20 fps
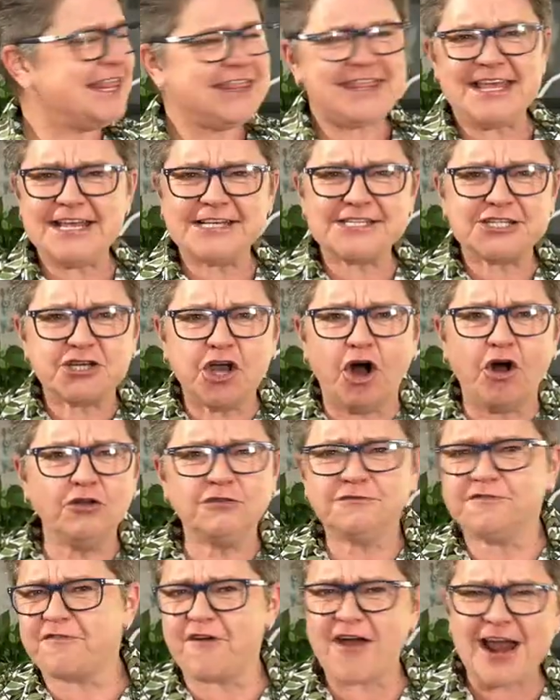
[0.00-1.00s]
There's
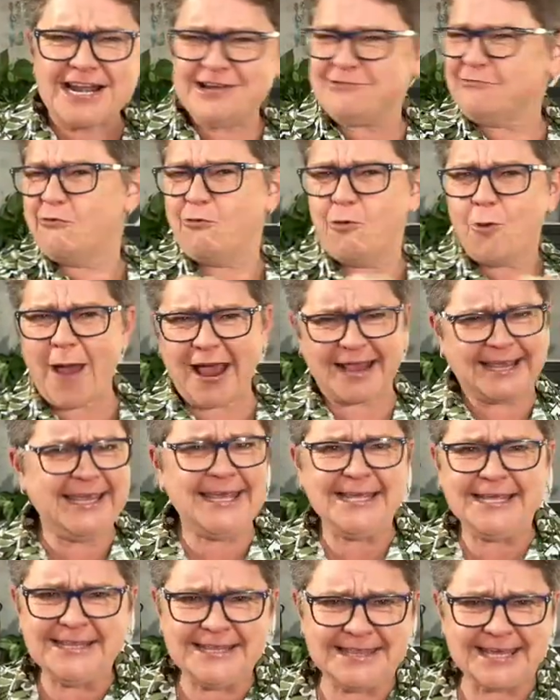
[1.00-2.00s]
cold front
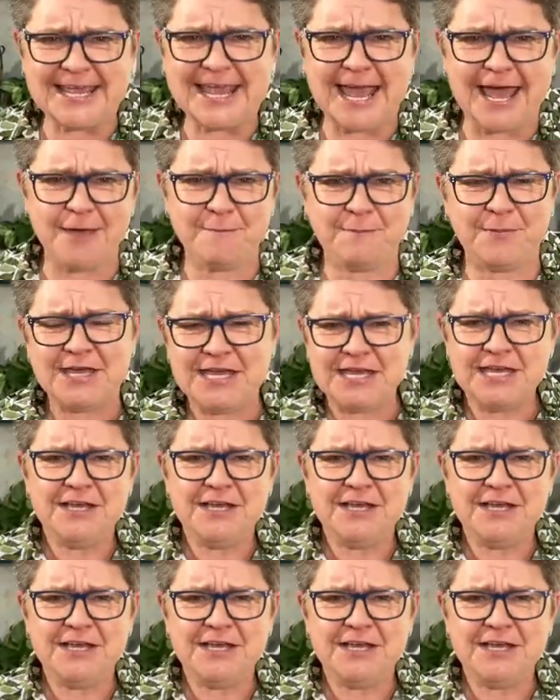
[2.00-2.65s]
whacking the Cape.